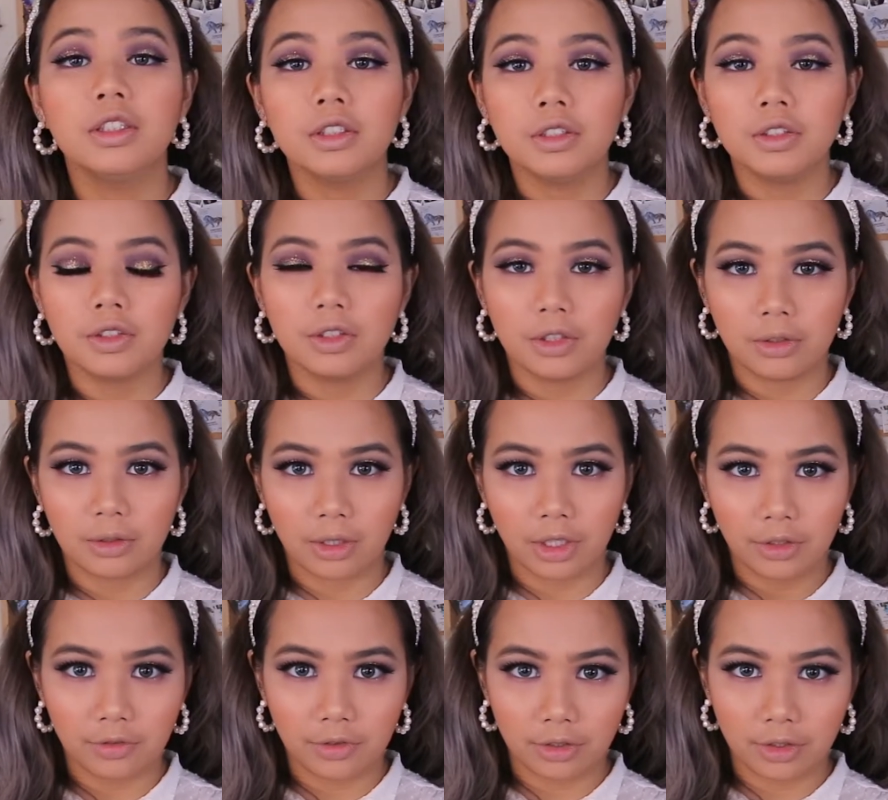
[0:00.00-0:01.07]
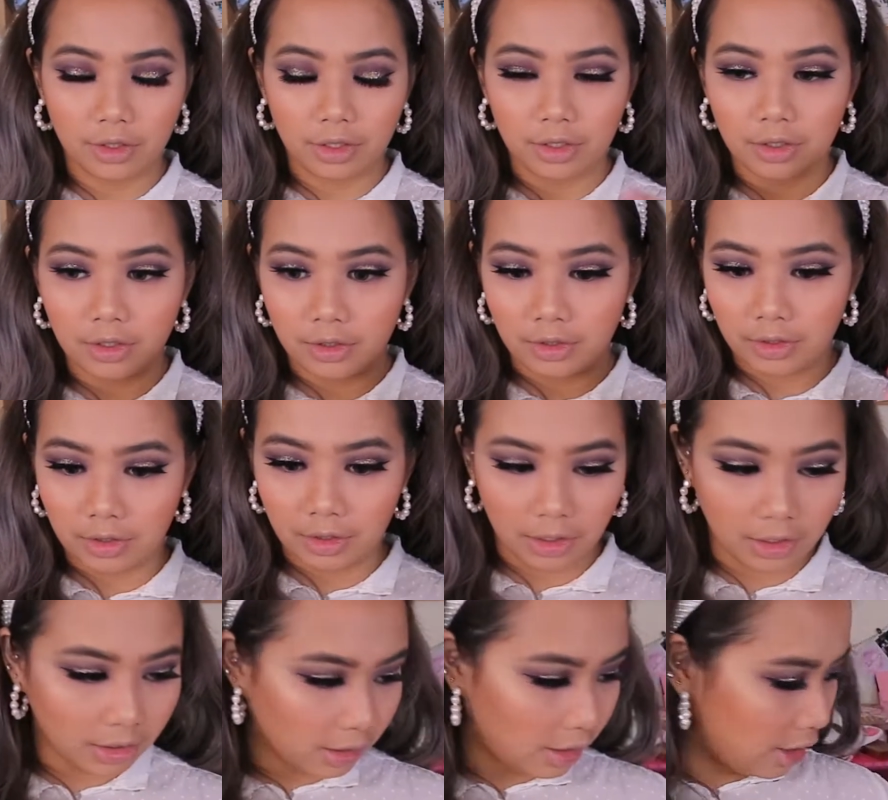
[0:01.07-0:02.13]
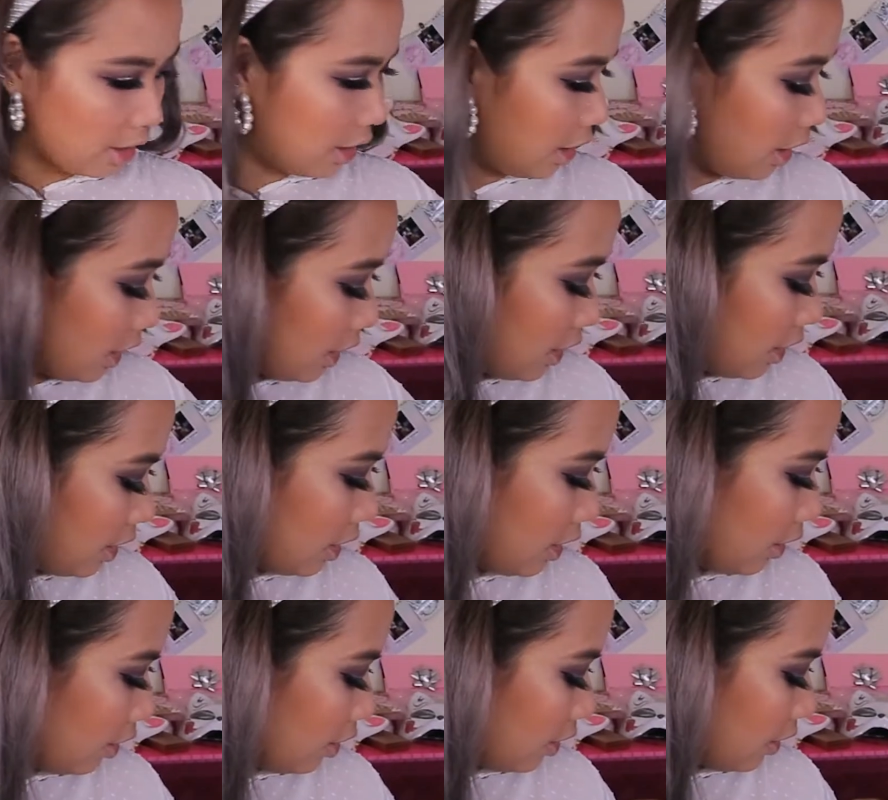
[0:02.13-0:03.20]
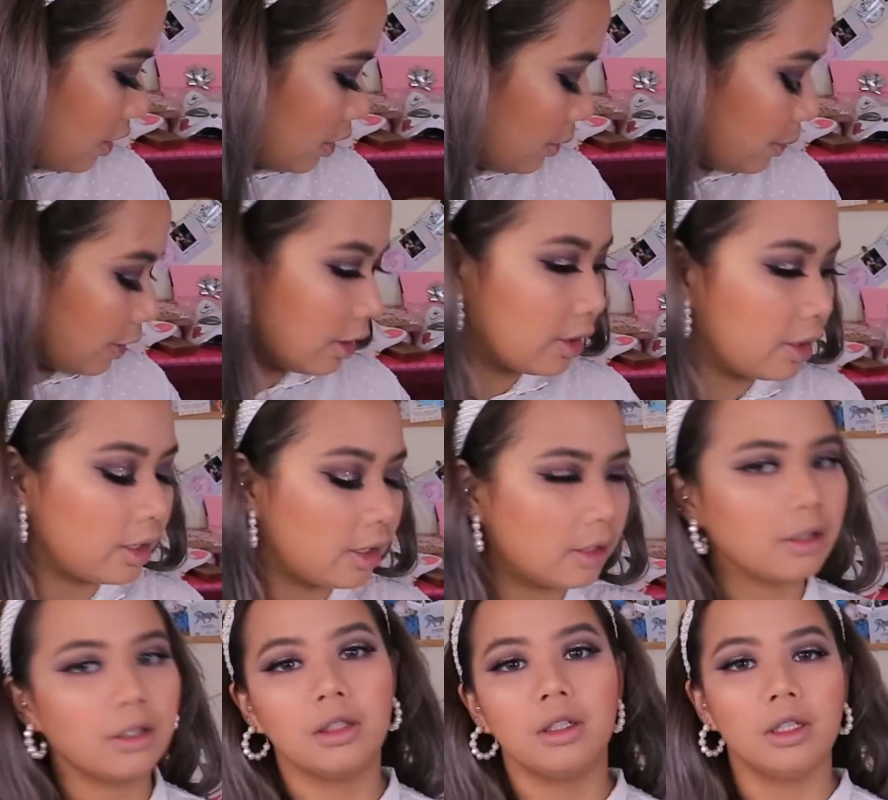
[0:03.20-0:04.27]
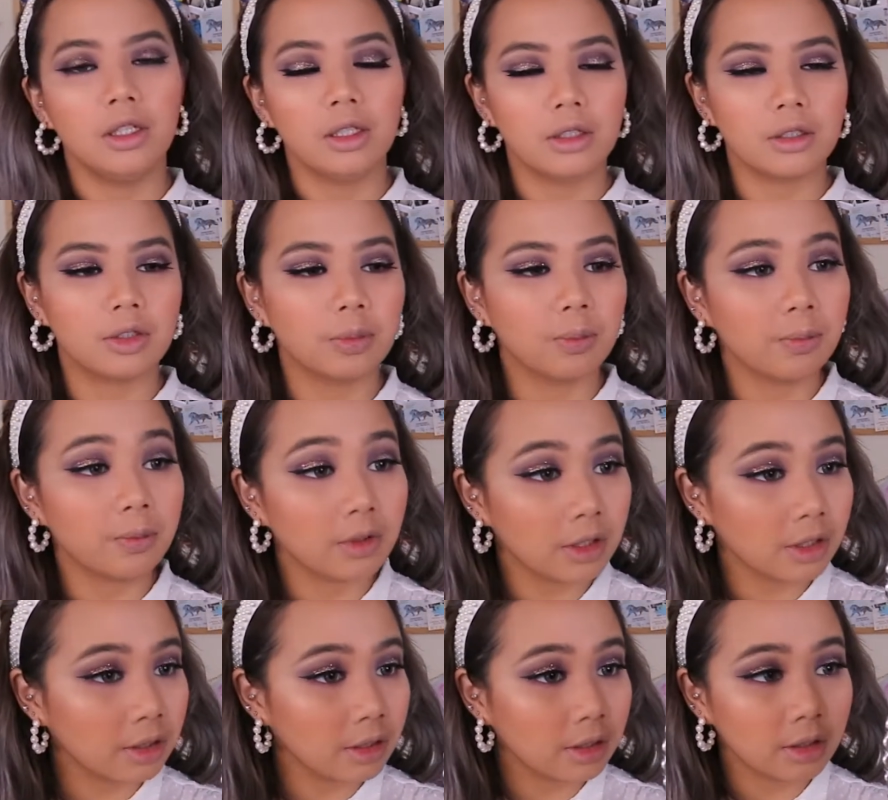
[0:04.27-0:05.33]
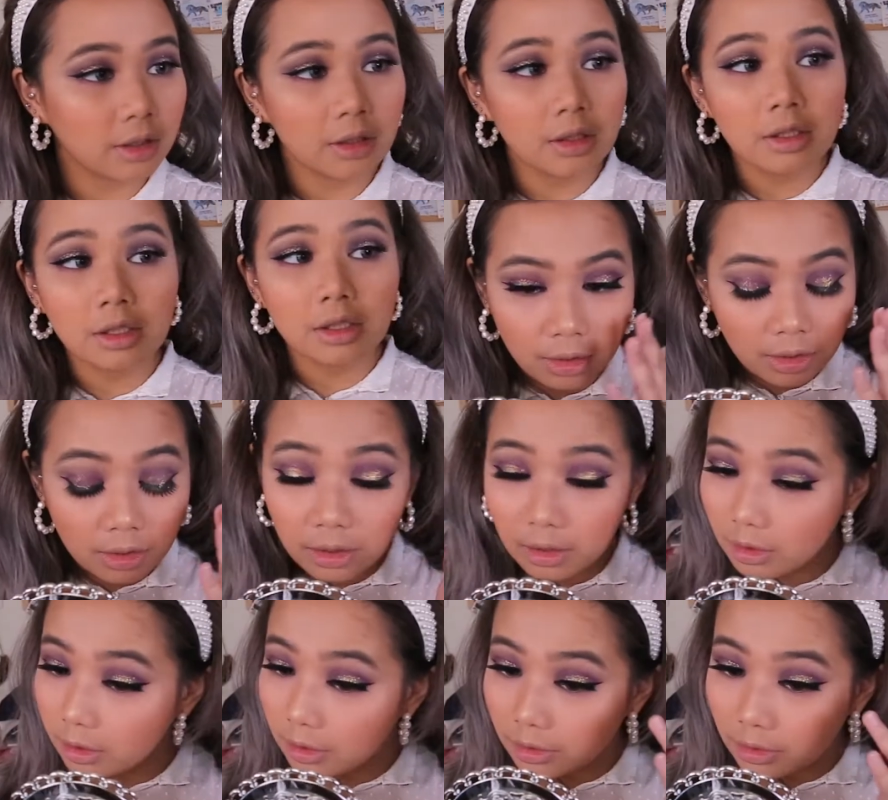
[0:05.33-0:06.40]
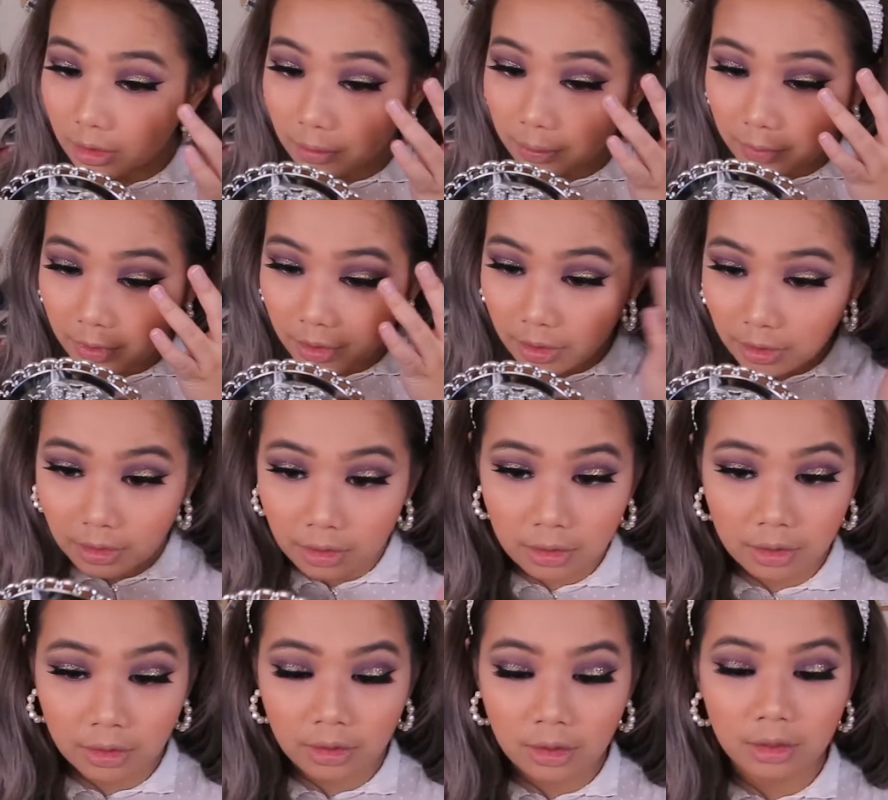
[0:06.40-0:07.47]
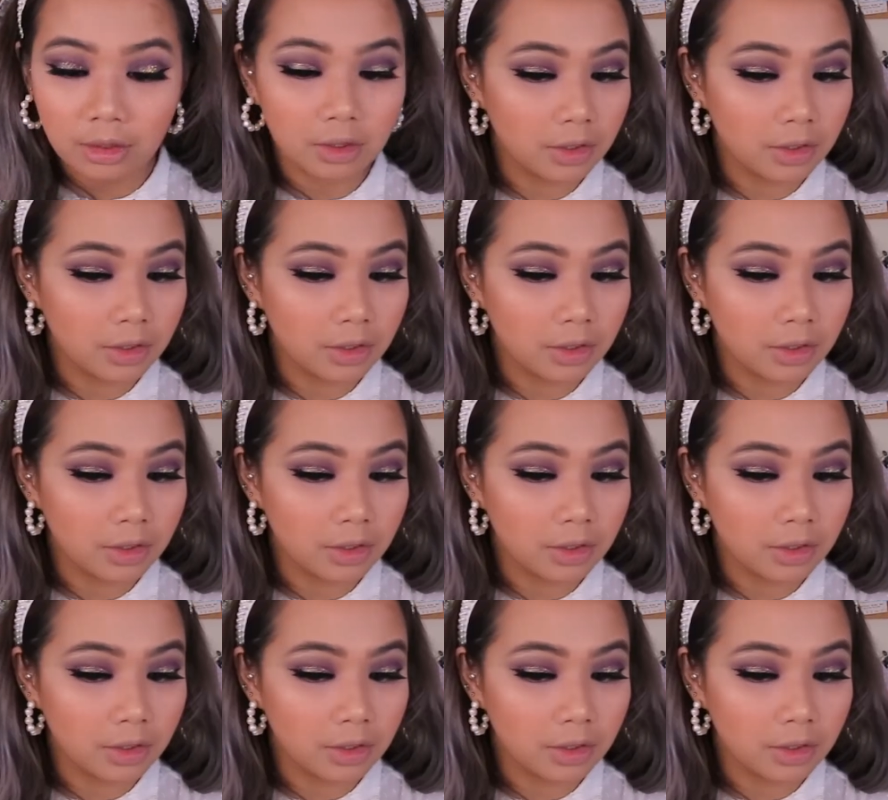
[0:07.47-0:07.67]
So I've already done the eyes. The eyes part looks pretty nice. I think it turned out pretty good.